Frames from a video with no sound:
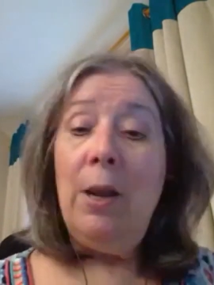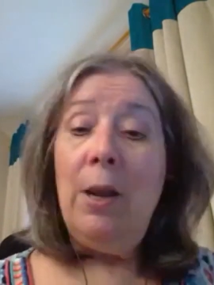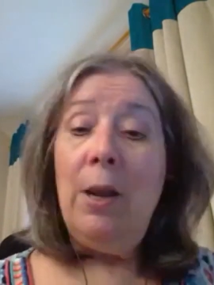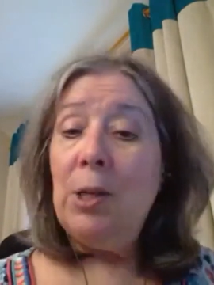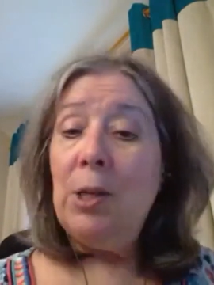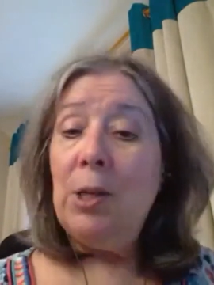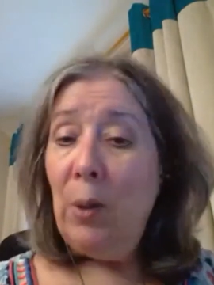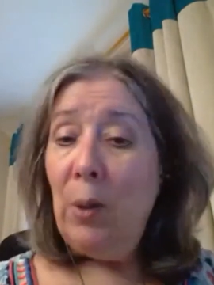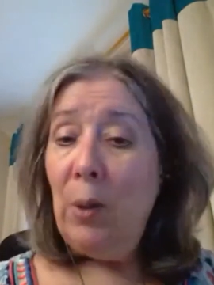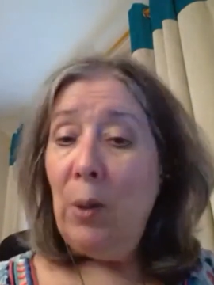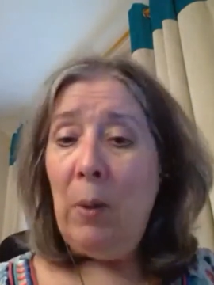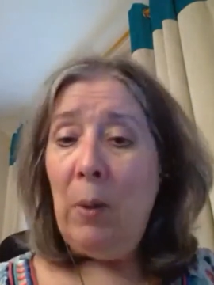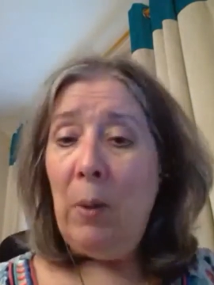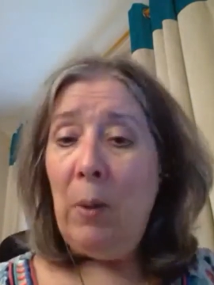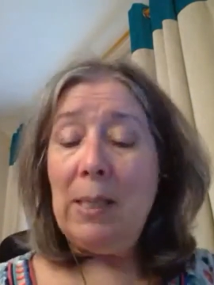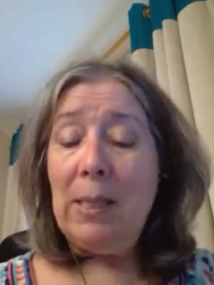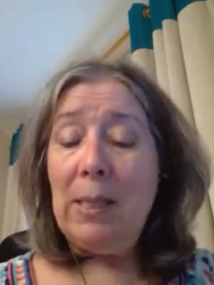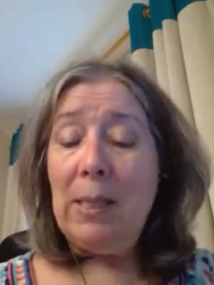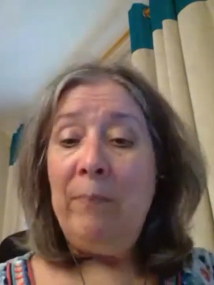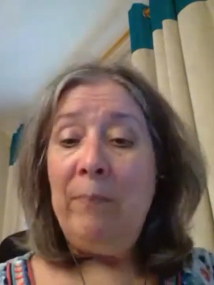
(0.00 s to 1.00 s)
So
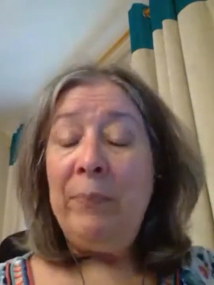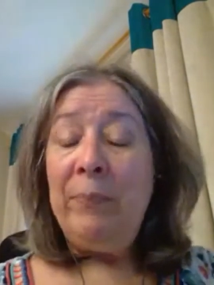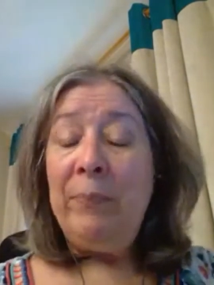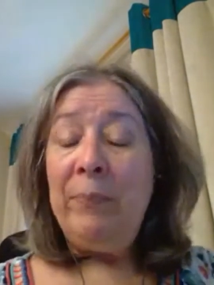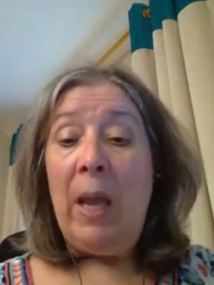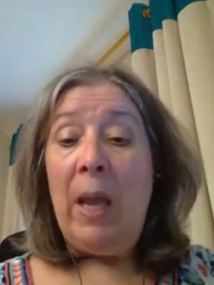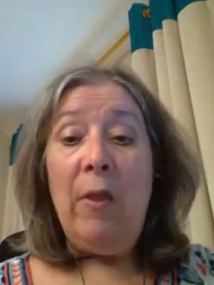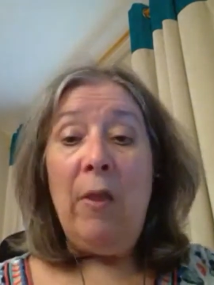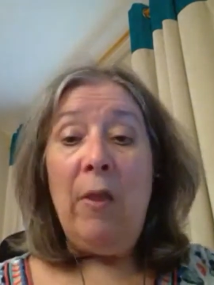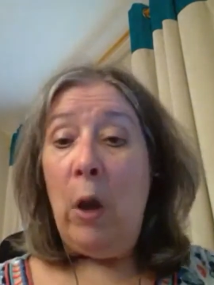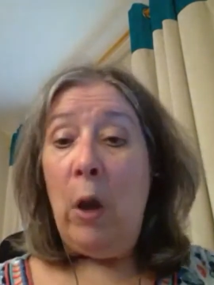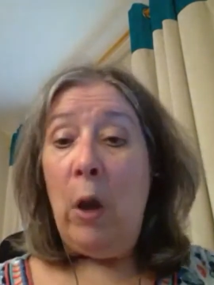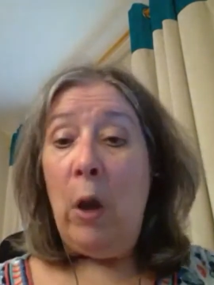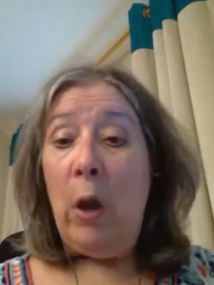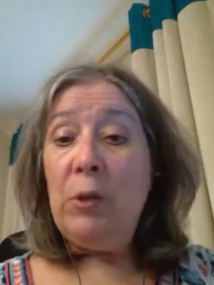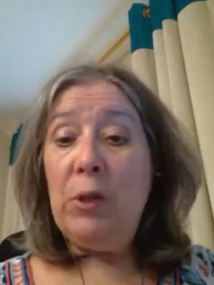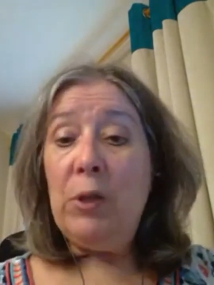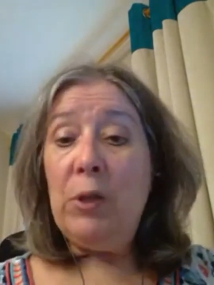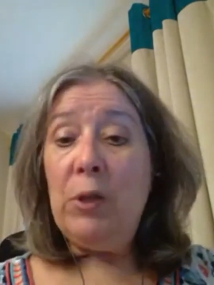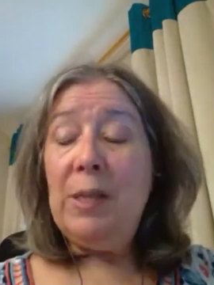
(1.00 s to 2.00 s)
anyways,
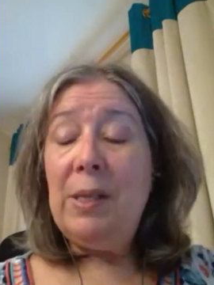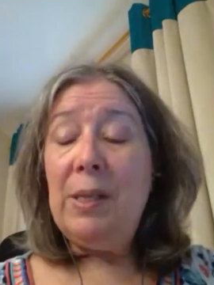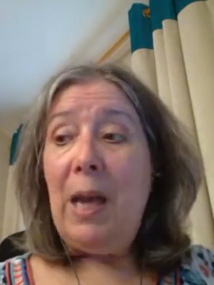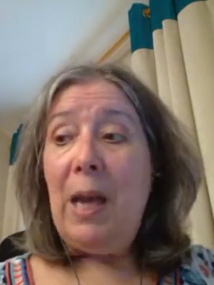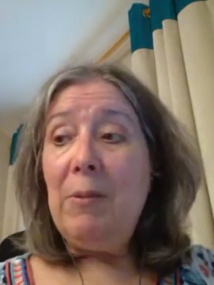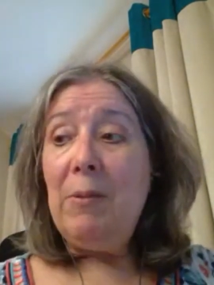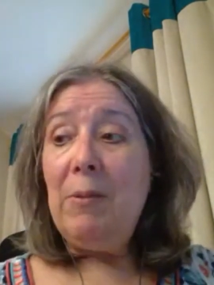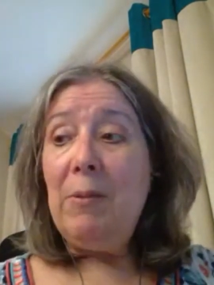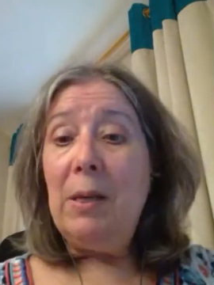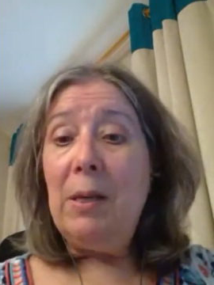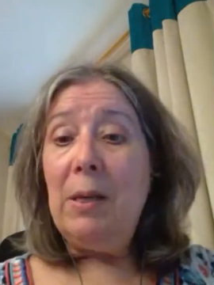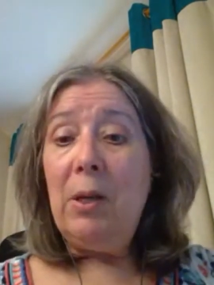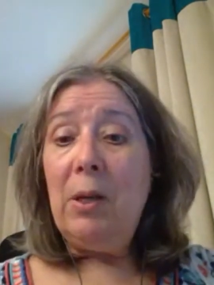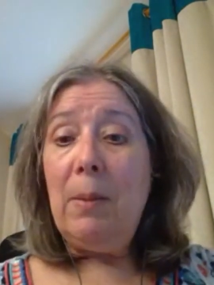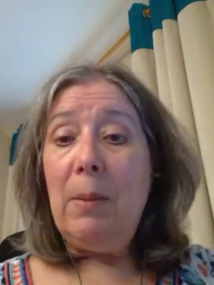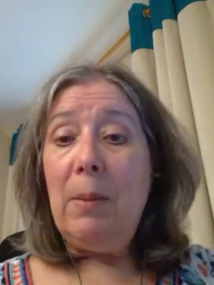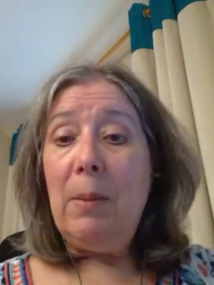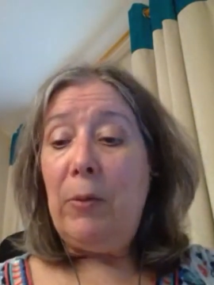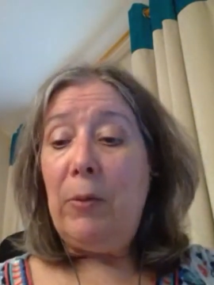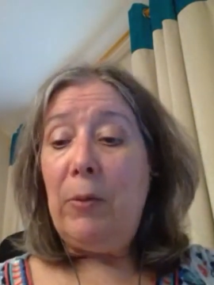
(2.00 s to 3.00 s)
those are just, I was going to talk
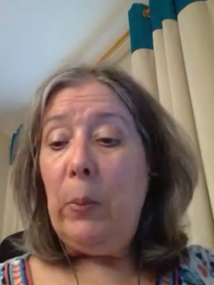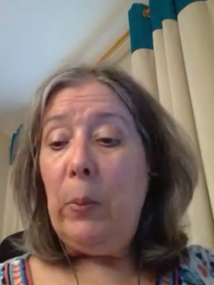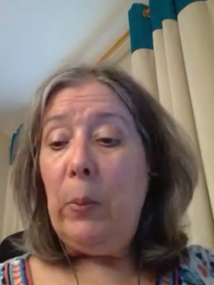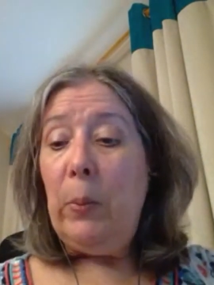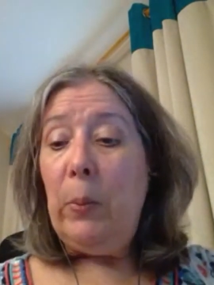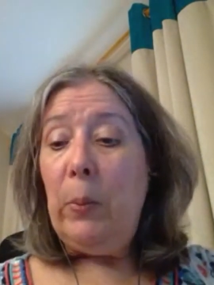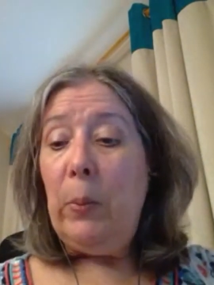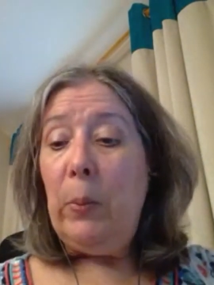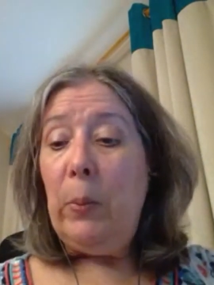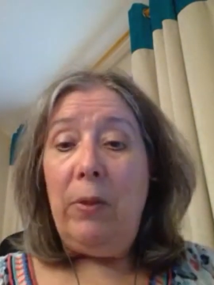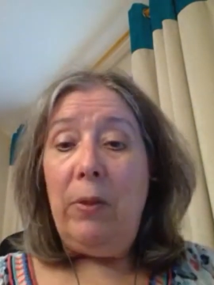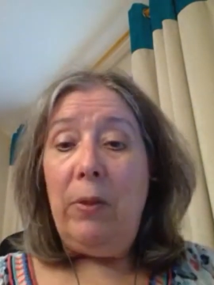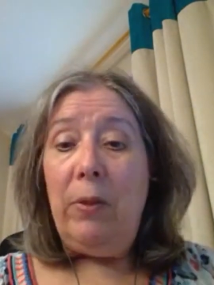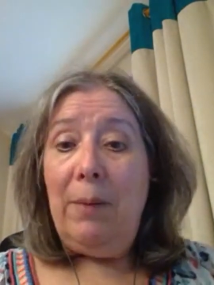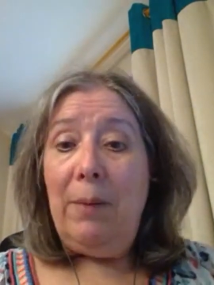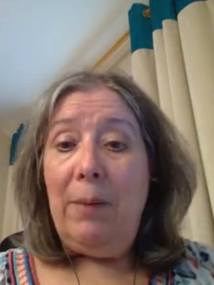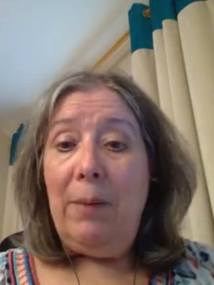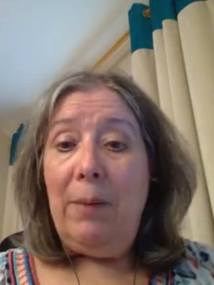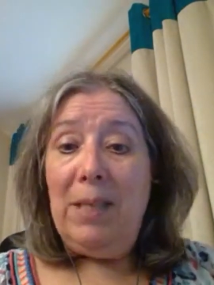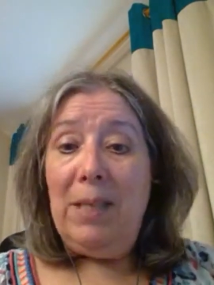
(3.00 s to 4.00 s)
about three, but I thought
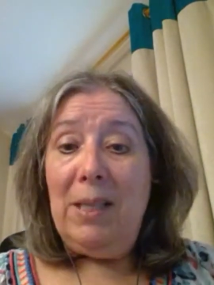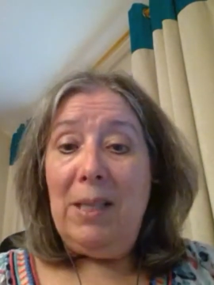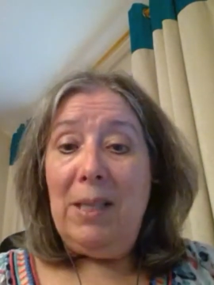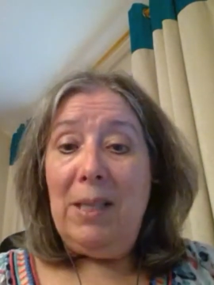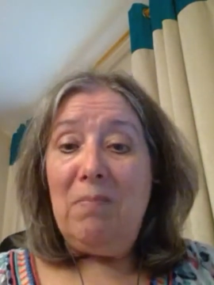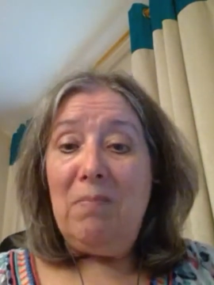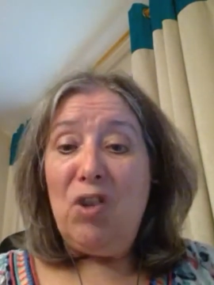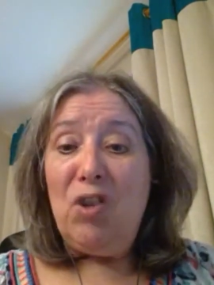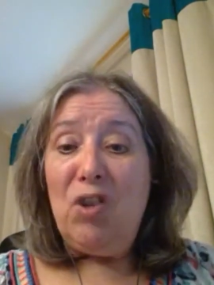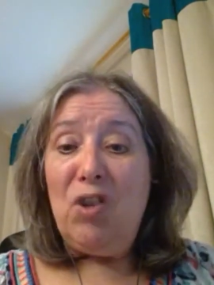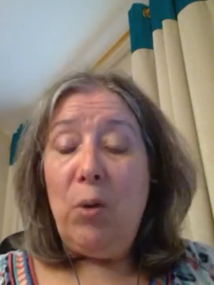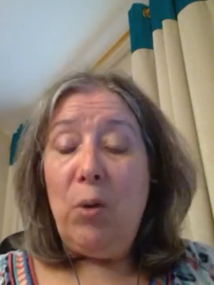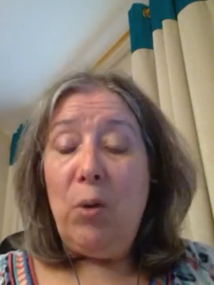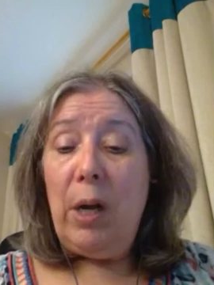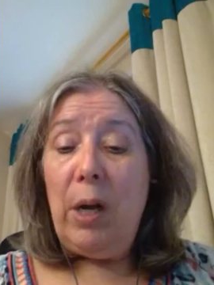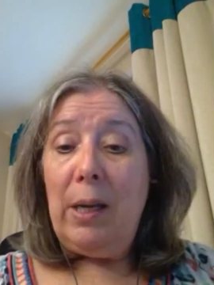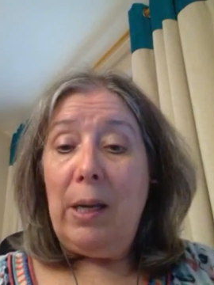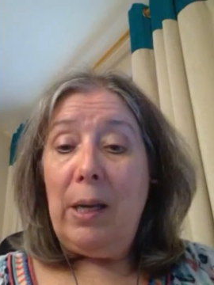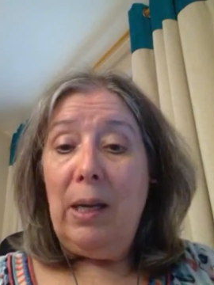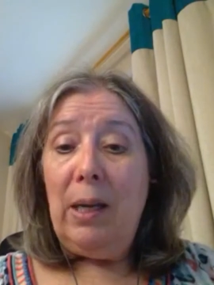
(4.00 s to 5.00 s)
if I did it short,
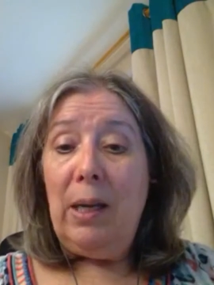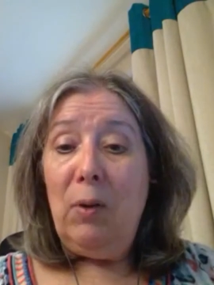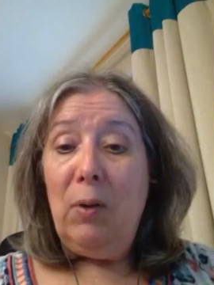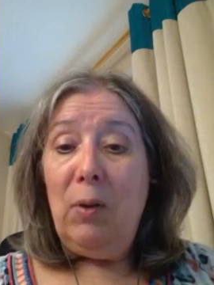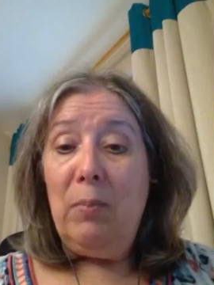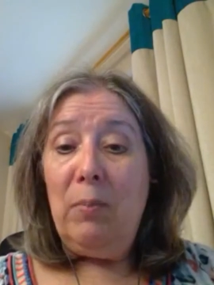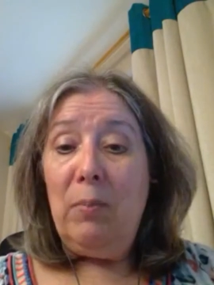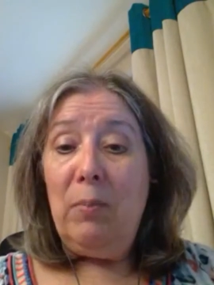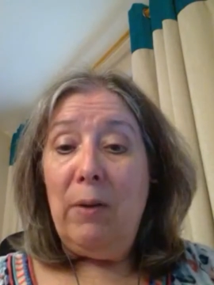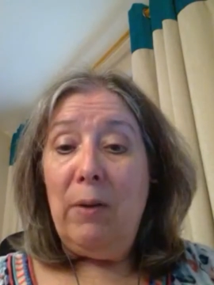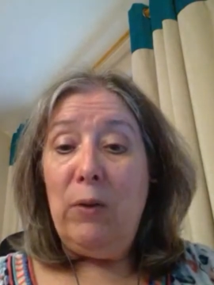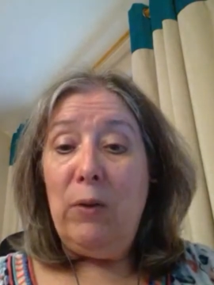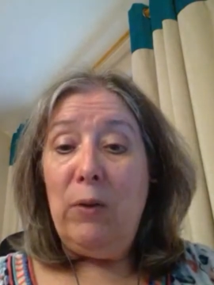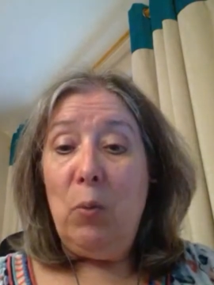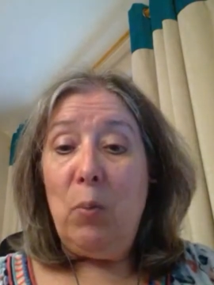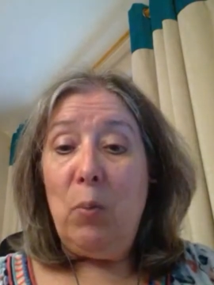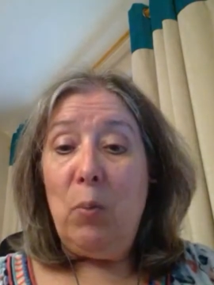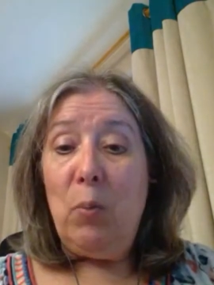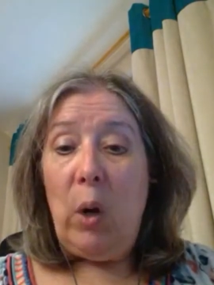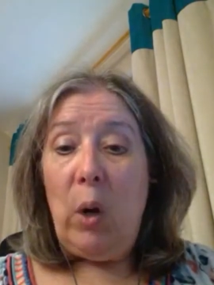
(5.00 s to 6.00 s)
I could give you a few
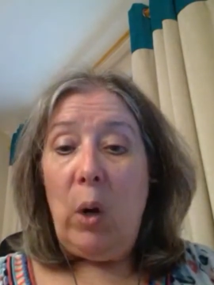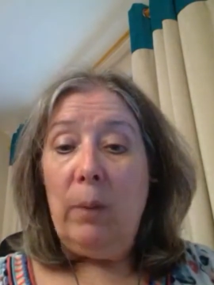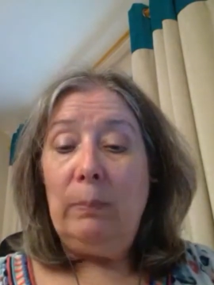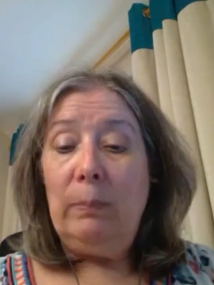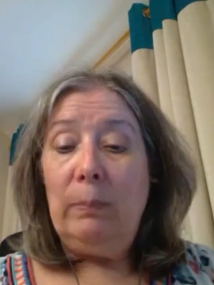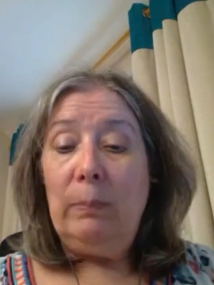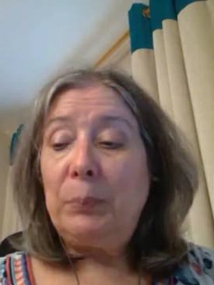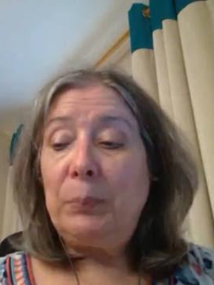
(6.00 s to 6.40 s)
more.